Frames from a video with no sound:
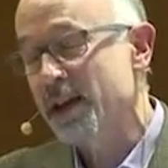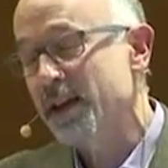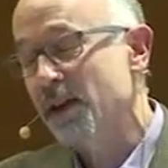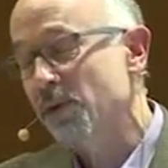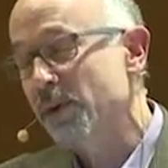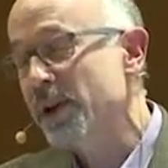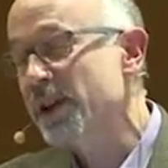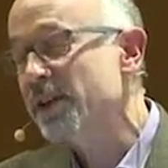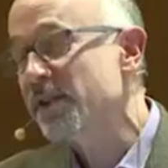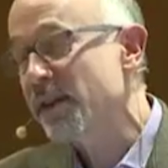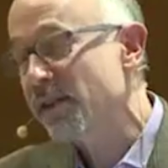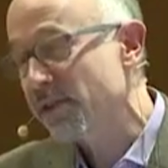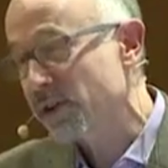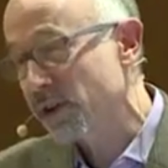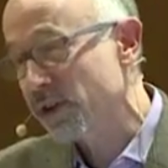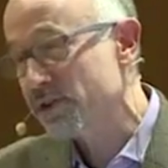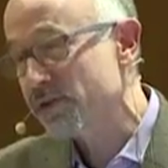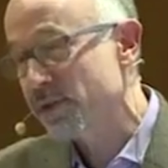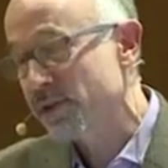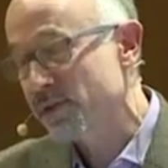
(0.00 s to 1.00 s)
Now we didn't have the
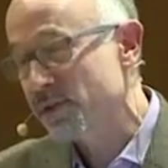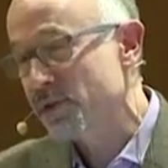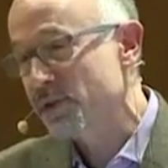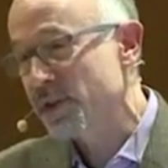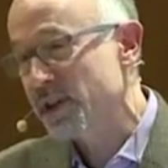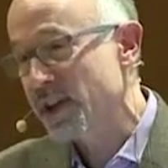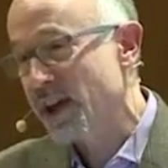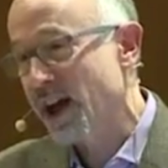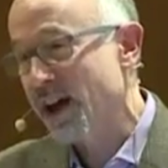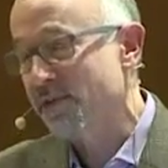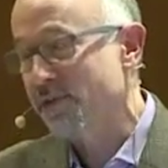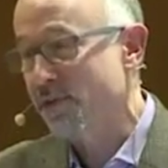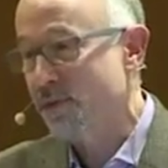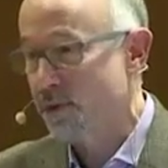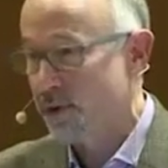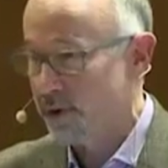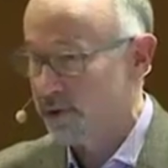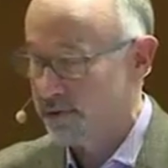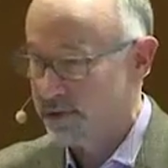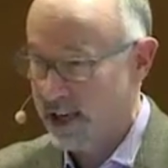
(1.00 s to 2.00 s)
luxury of doing that
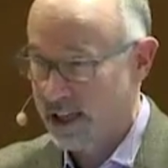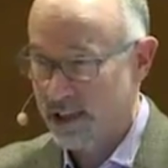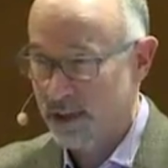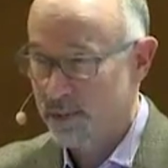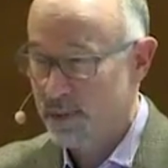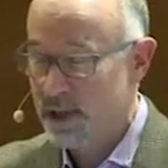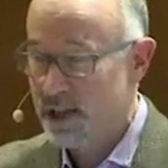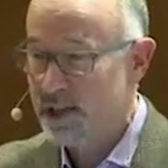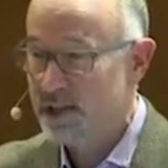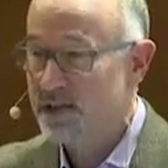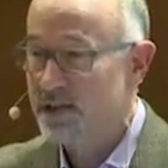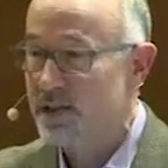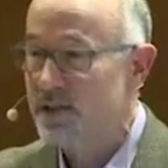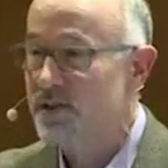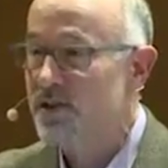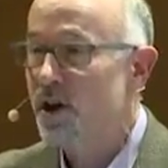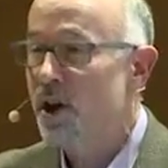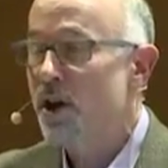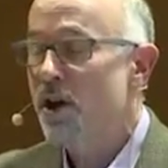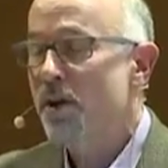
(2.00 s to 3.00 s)
for daily
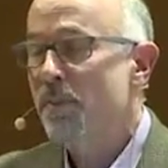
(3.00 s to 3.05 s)
pieces,